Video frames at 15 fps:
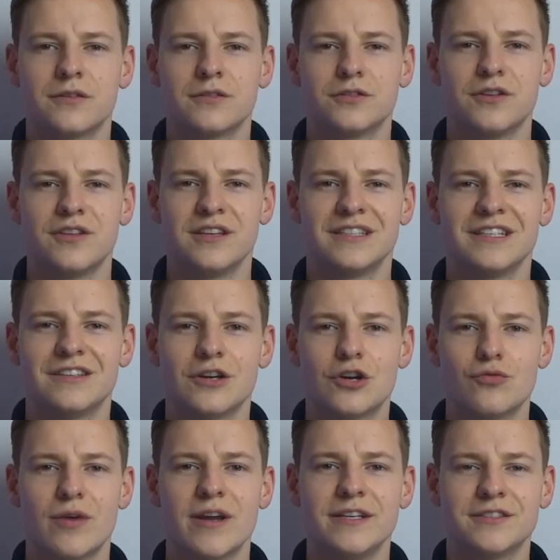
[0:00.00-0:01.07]
So this is a
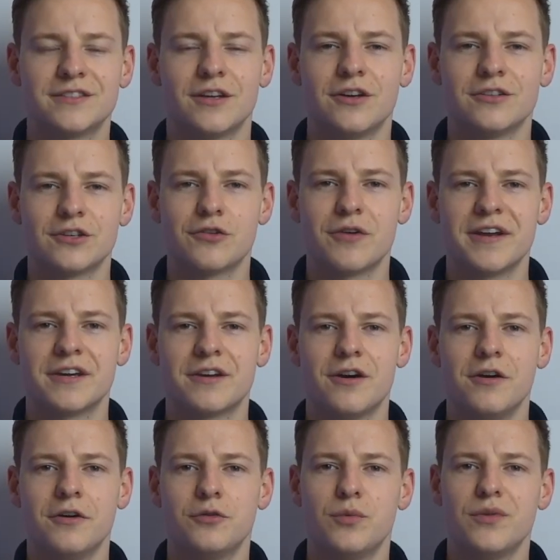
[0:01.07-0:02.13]
great starter credit
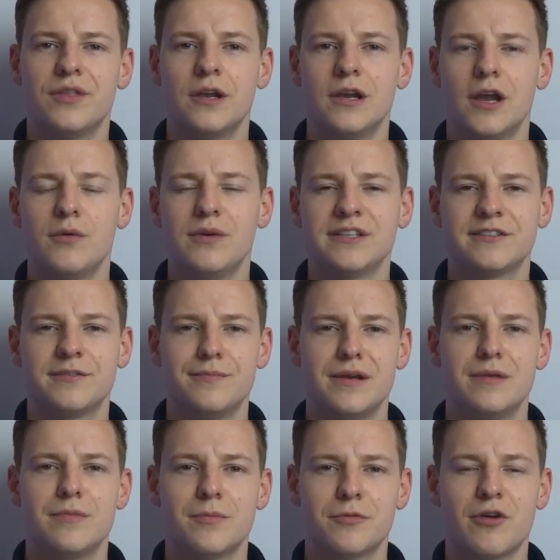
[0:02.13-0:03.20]
card with the lowest
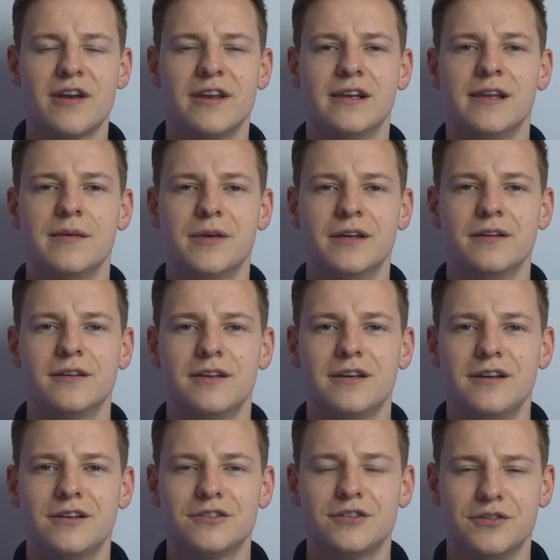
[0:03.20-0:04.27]
minimum credit limit.
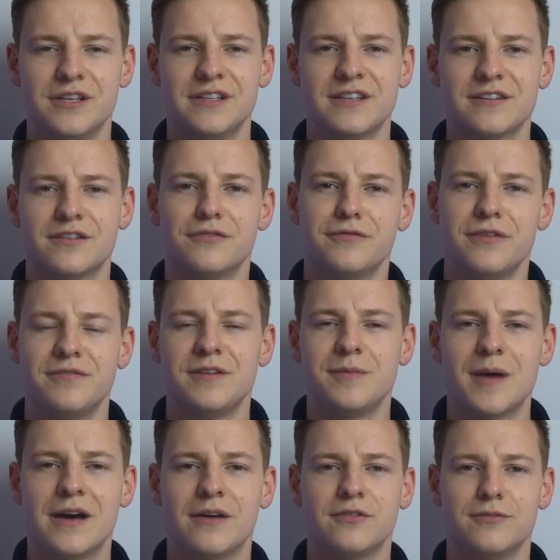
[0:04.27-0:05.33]
So this has a
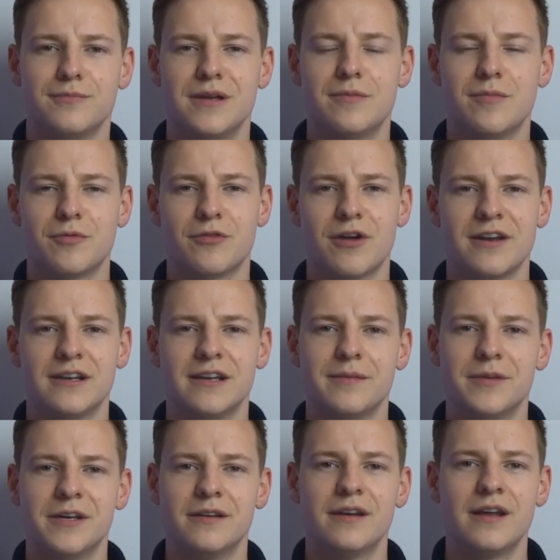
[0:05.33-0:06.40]
£50 minimum credit
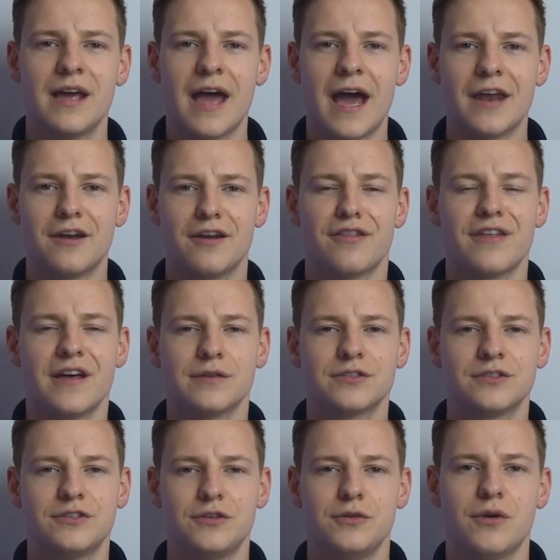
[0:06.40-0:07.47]
limit and a
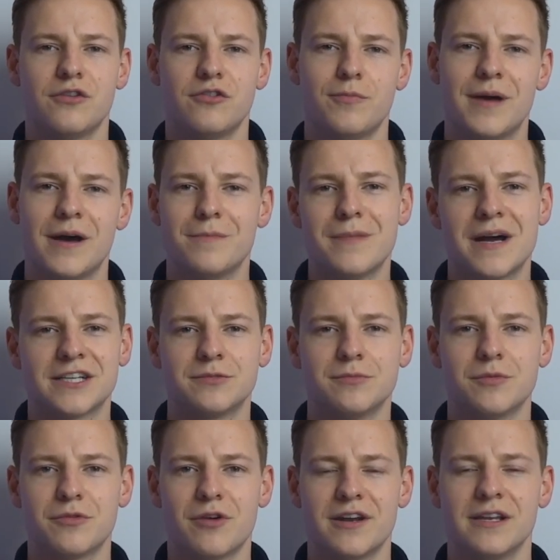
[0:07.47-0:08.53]
£1,200
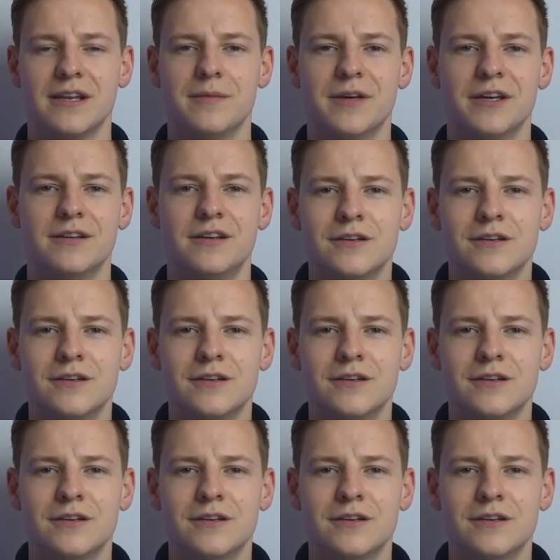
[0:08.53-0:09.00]
maximum credit limit.